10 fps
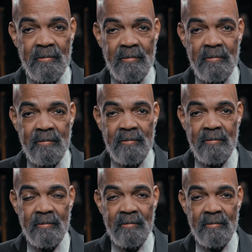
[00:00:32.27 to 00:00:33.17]

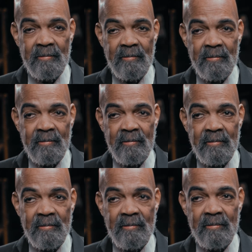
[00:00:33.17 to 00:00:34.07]

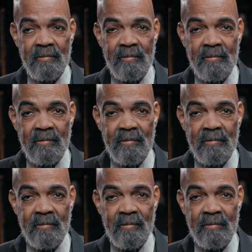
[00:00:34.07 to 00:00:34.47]
This person isn't speaking.